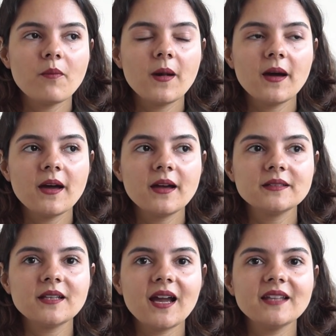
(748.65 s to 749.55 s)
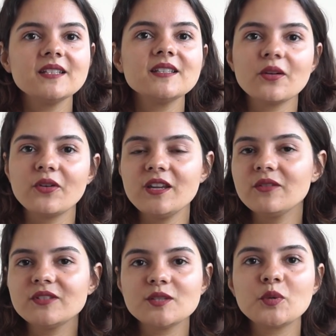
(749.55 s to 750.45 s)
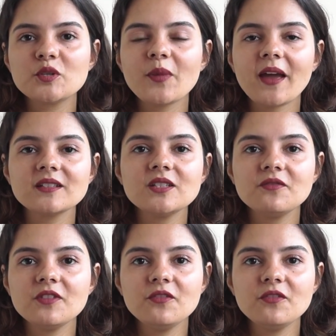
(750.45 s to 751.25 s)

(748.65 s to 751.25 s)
But I disagree on this perspective.